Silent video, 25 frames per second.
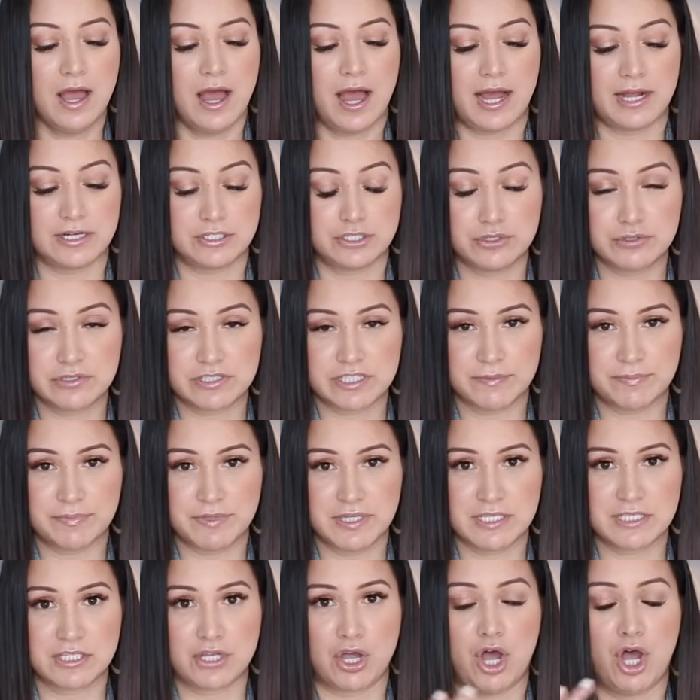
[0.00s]
I do slip
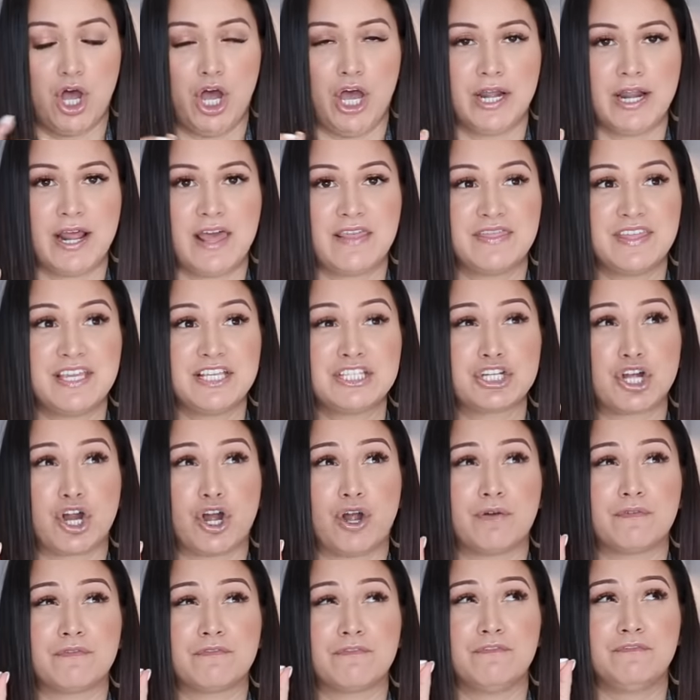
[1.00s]
these on. These
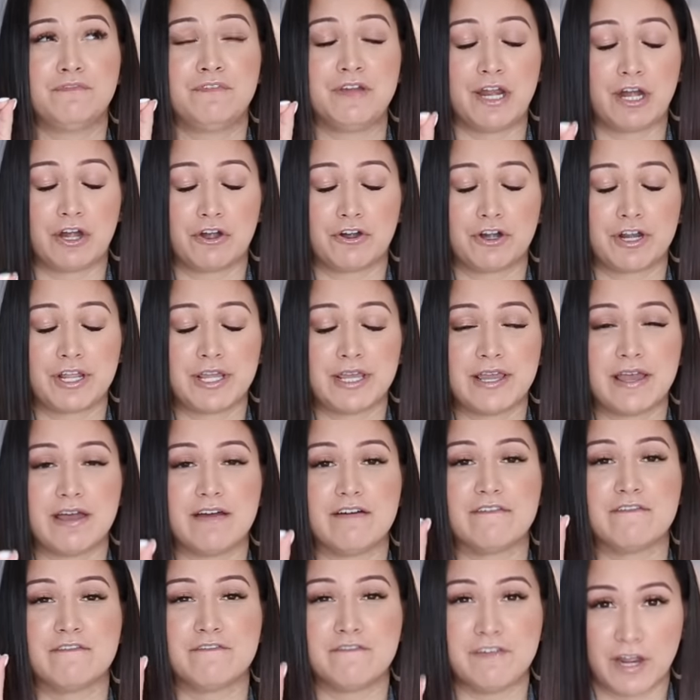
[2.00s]
are very,
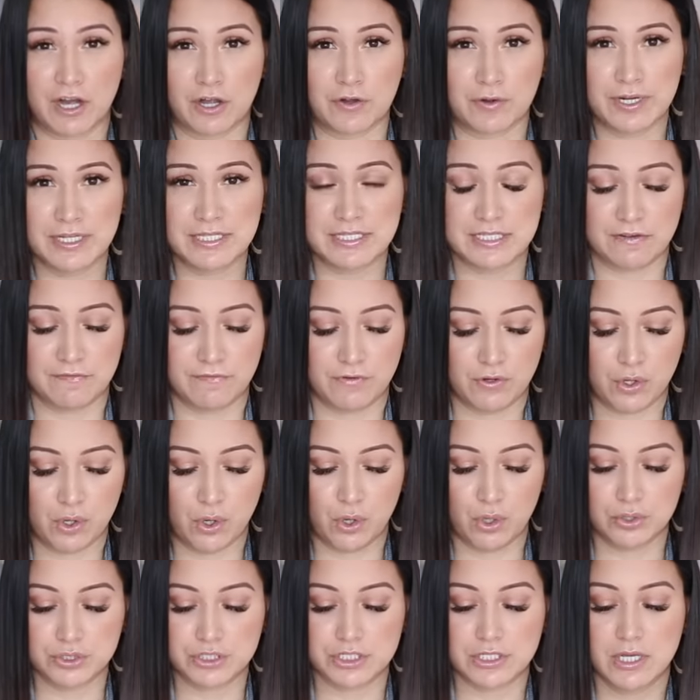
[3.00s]
very
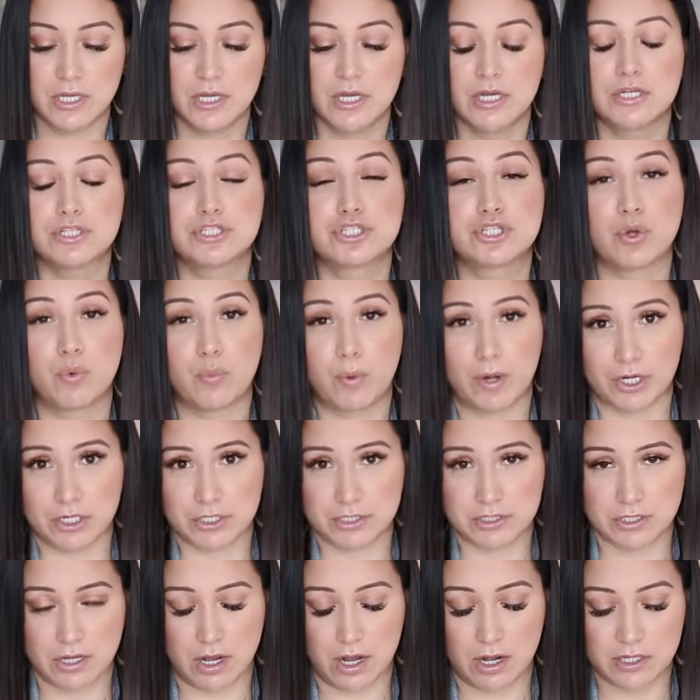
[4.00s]
difficult to wear
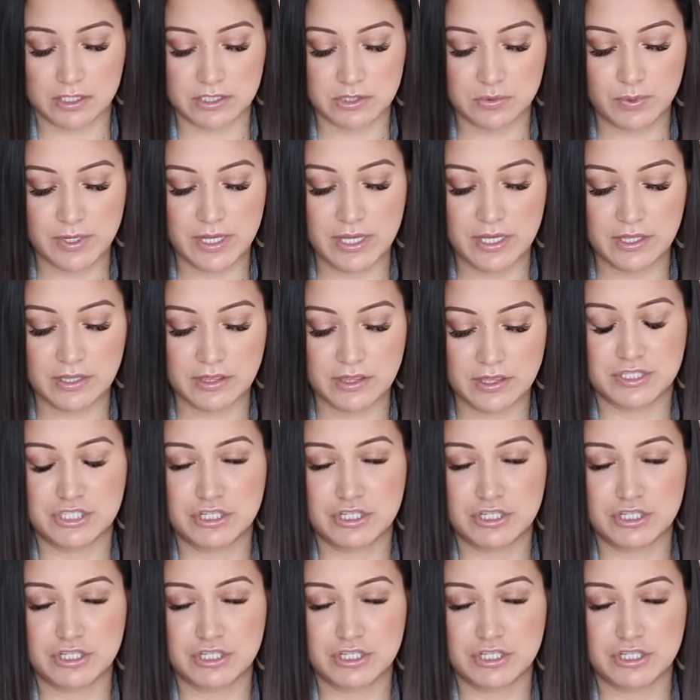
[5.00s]
socks with.